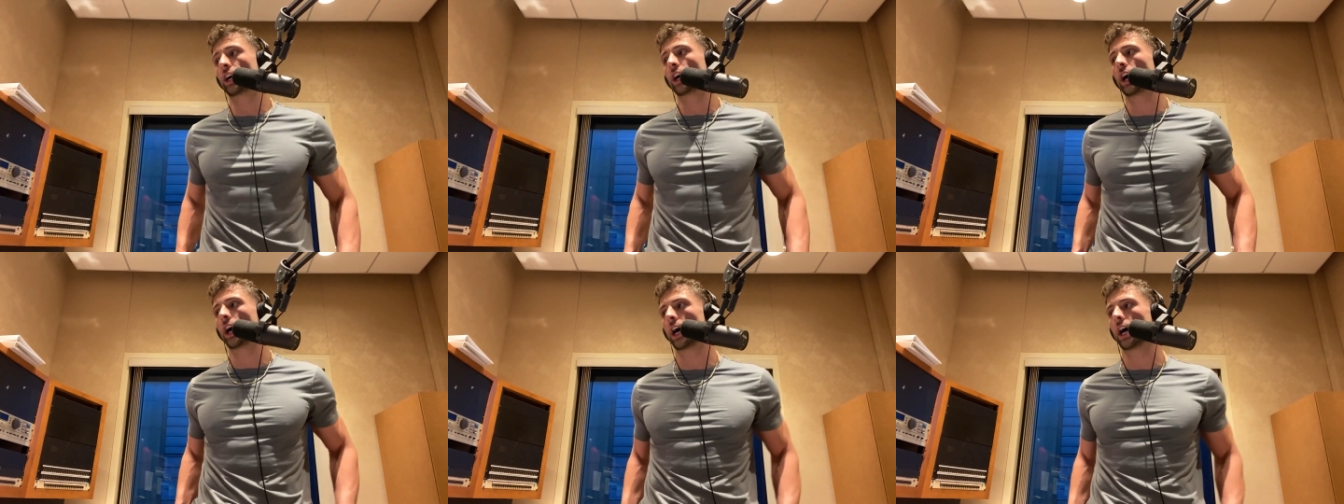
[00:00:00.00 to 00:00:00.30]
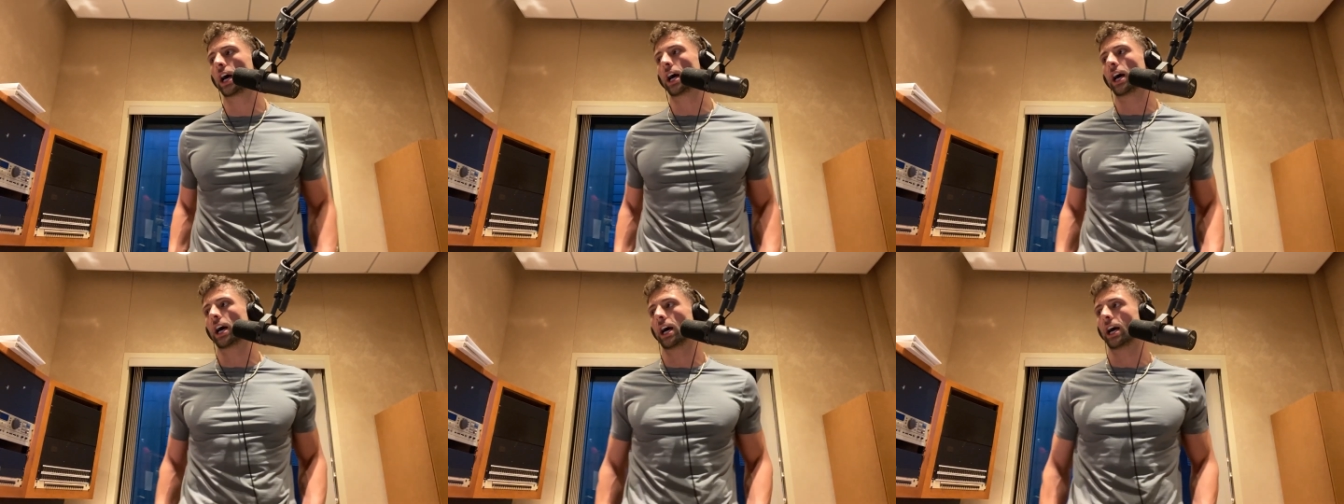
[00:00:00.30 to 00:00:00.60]

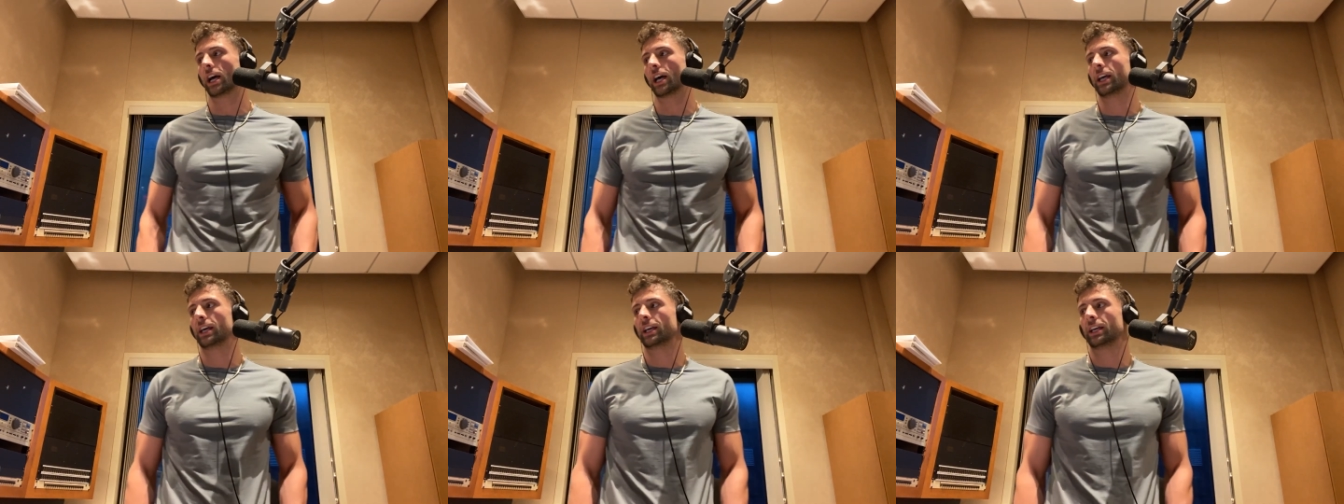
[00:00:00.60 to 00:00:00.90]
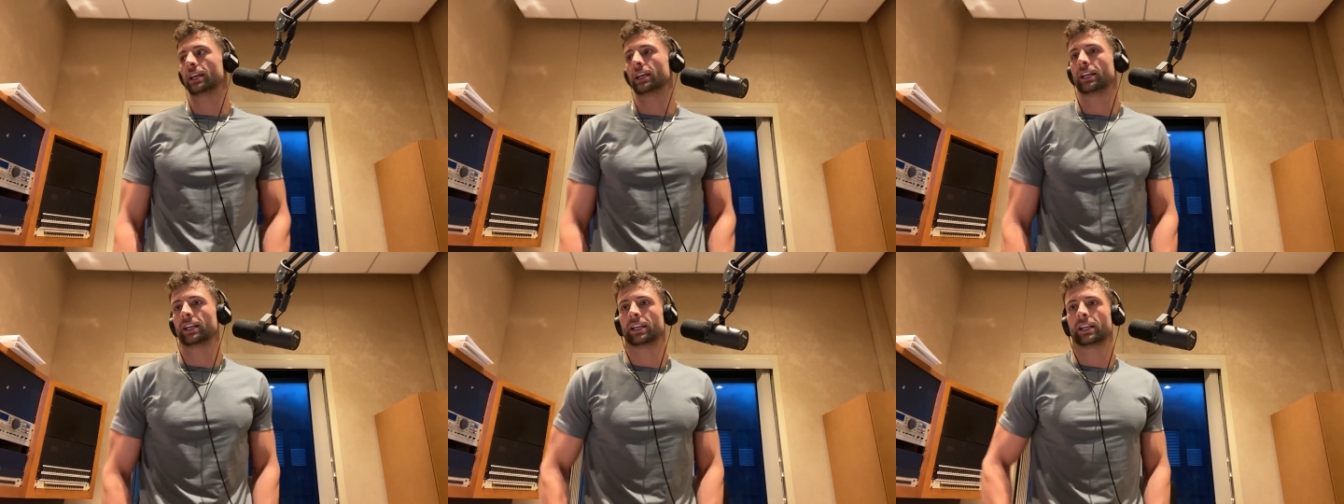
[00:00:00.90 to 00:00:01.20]
Uh,
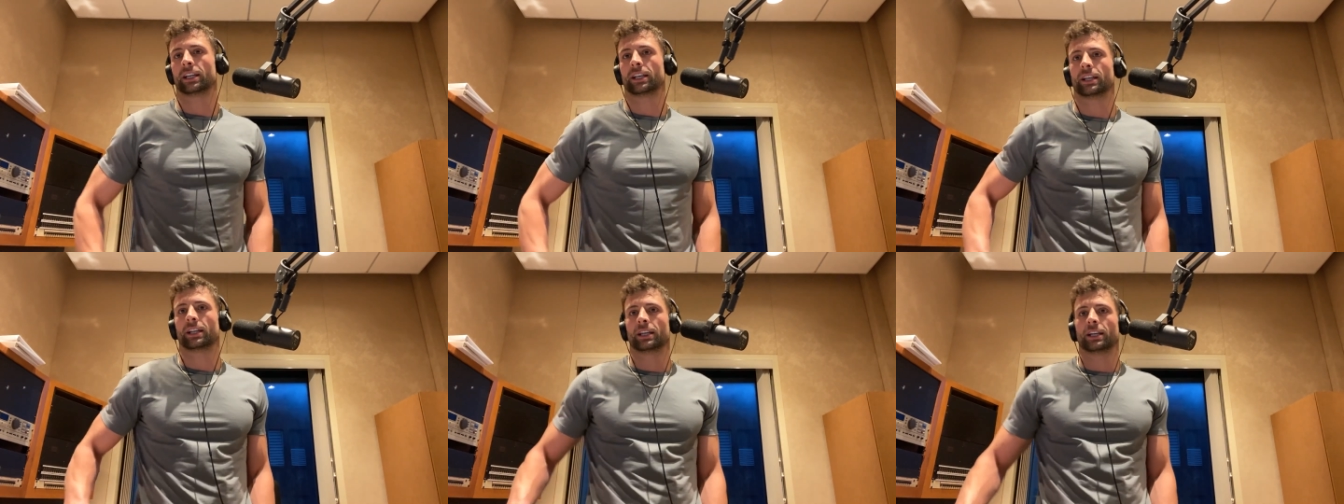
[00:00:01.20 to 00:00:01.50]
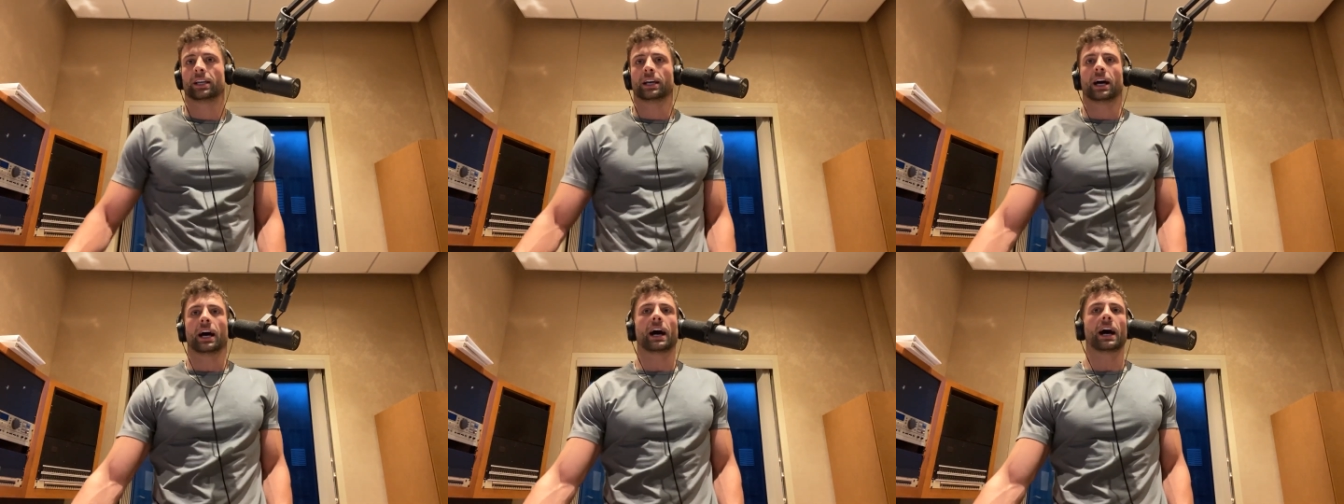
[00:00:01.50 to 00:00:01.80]

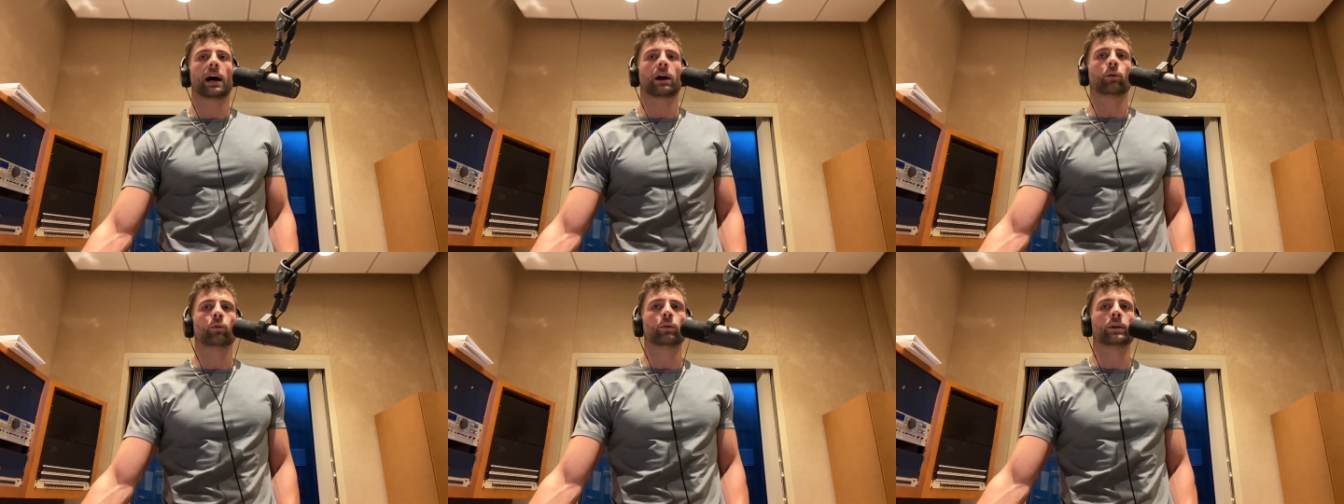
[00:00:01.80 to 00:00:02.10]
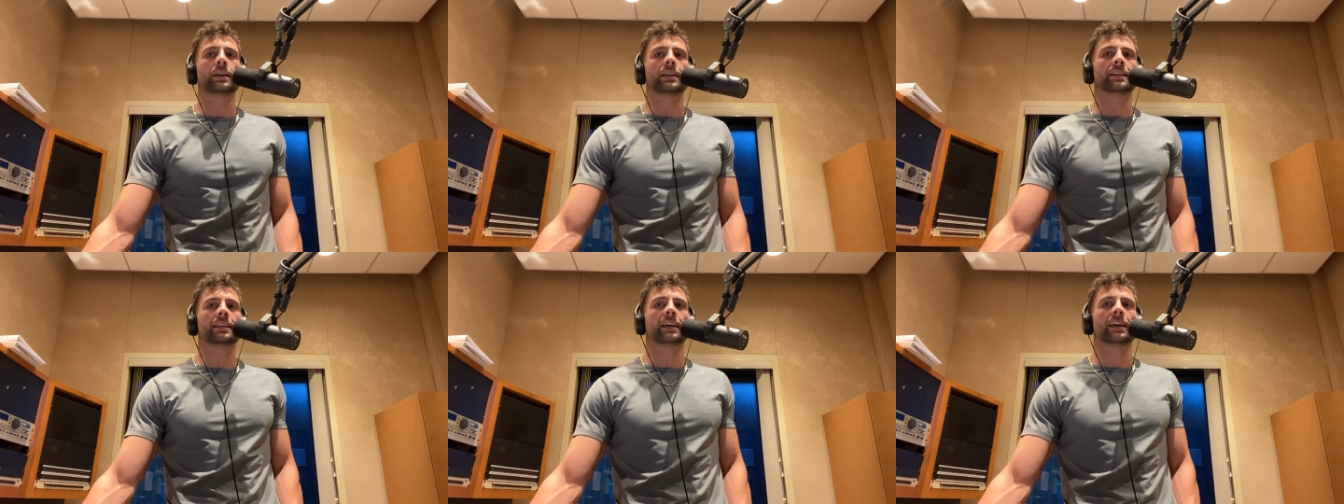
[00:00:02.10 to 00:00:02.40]
hot
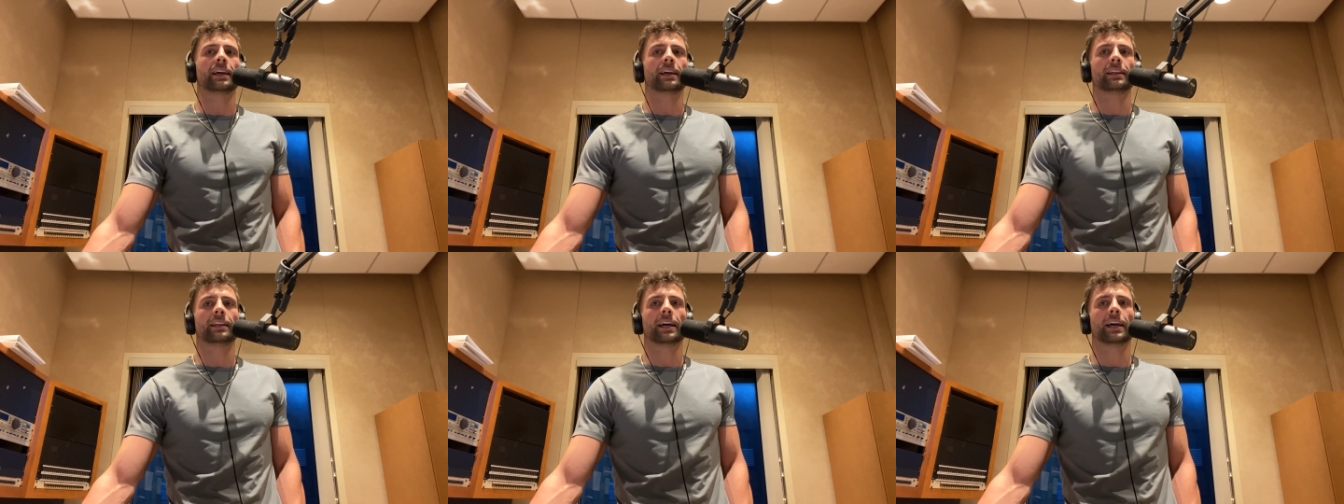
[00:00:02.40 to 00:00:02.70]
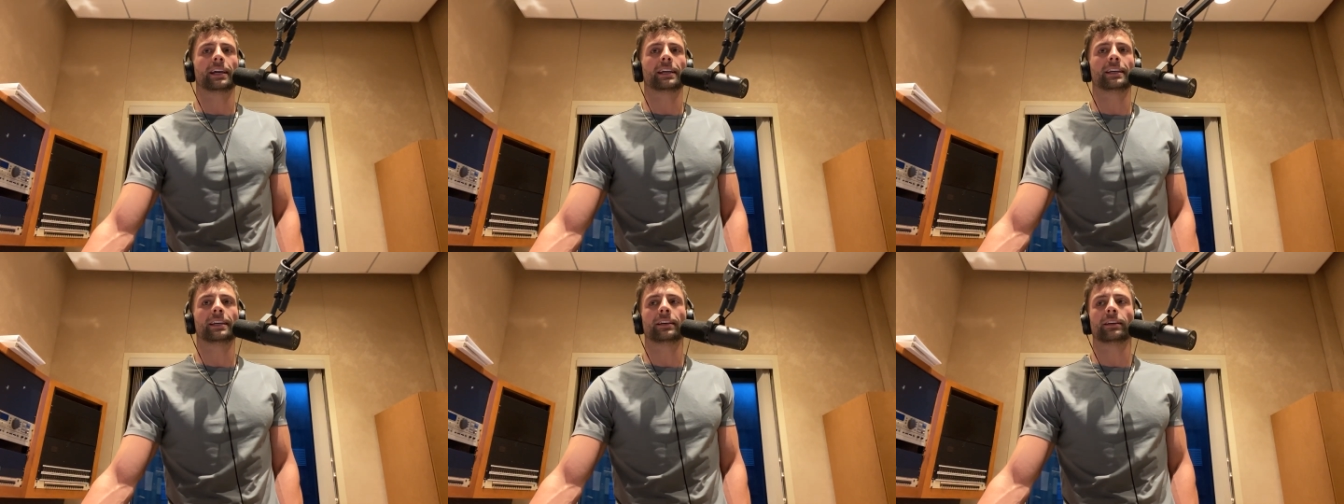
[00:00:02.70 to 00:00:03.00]
weekend
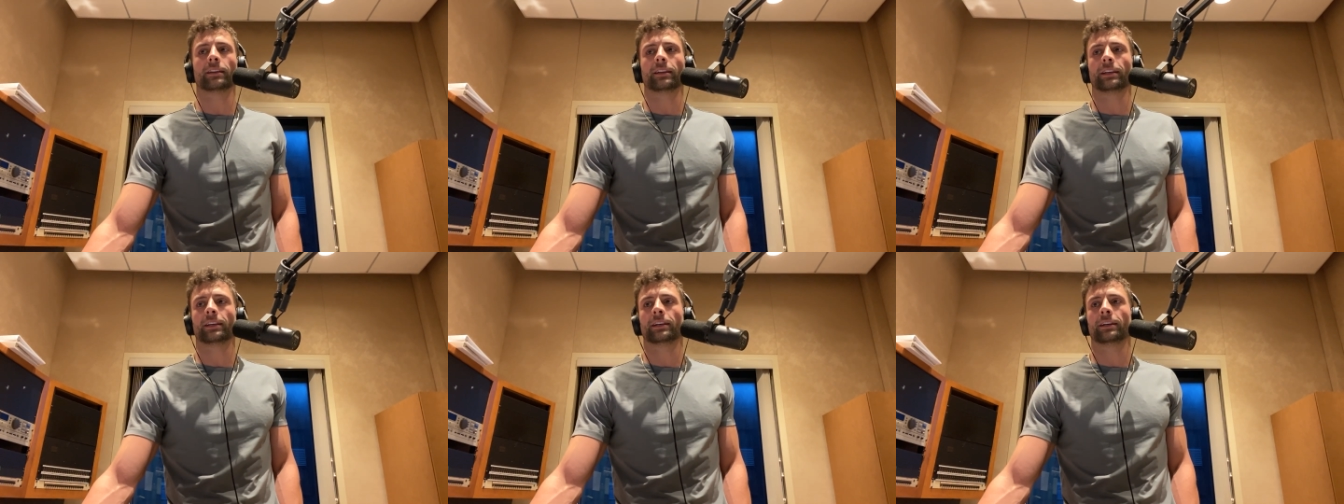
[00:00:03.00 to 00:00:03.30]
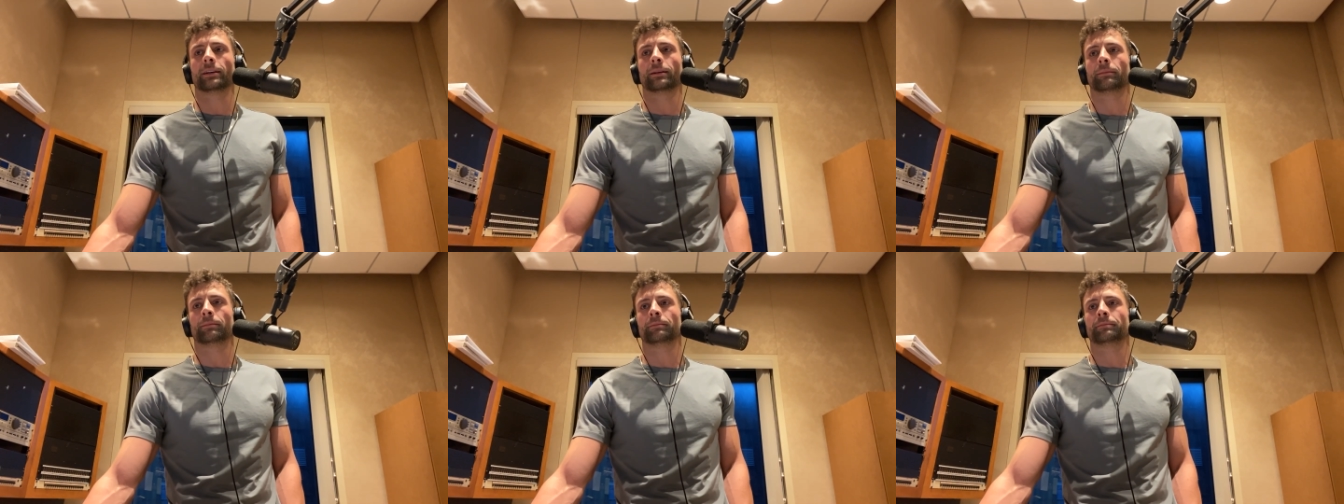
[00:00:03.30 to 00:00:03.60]
at
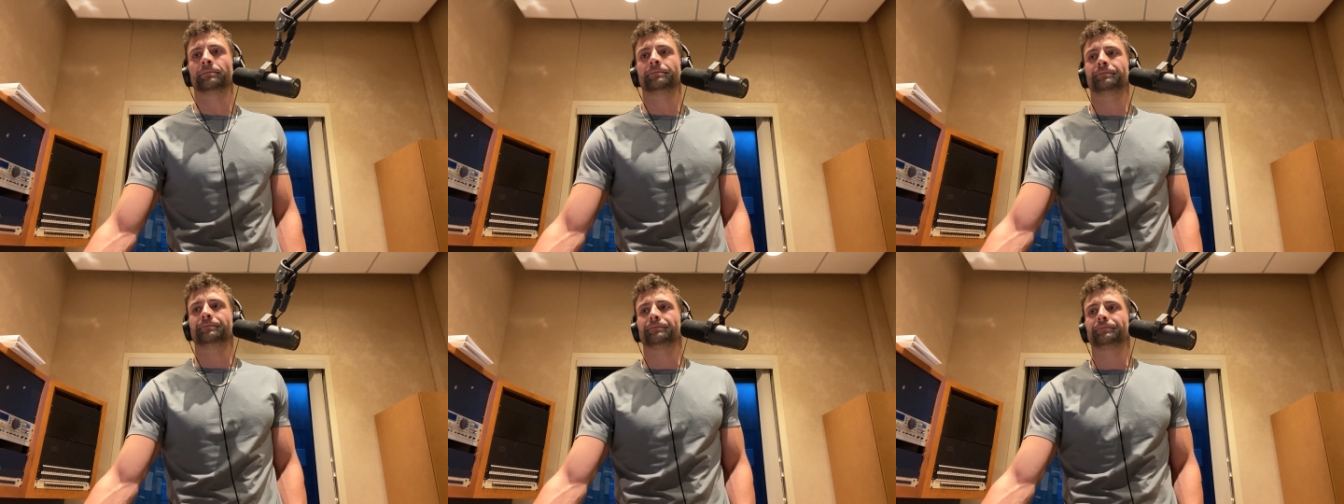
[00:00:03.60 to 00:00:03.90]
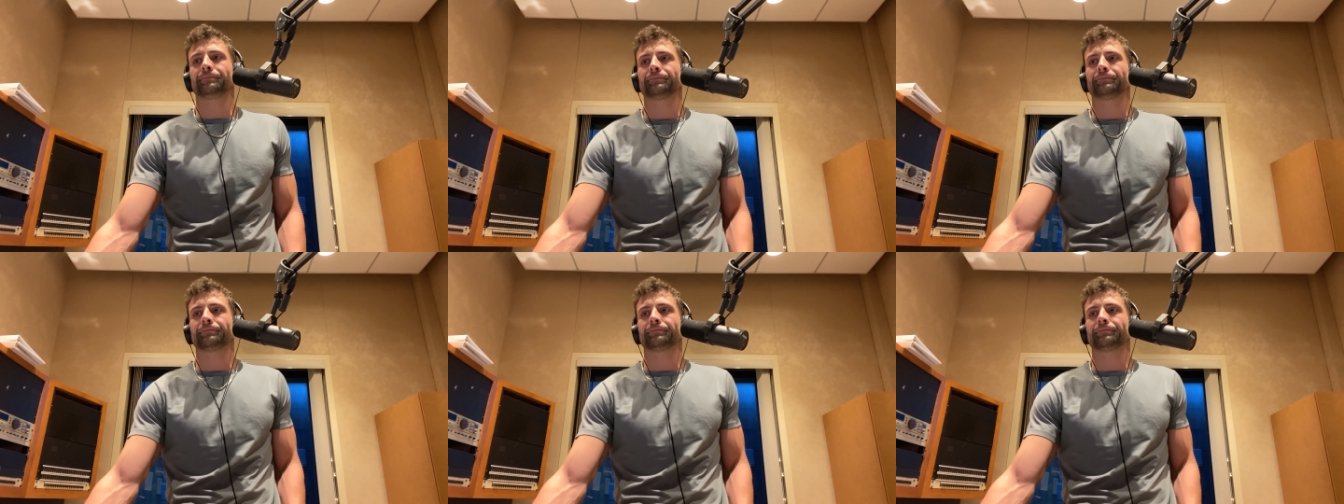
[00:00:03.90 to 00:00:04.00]
Helium.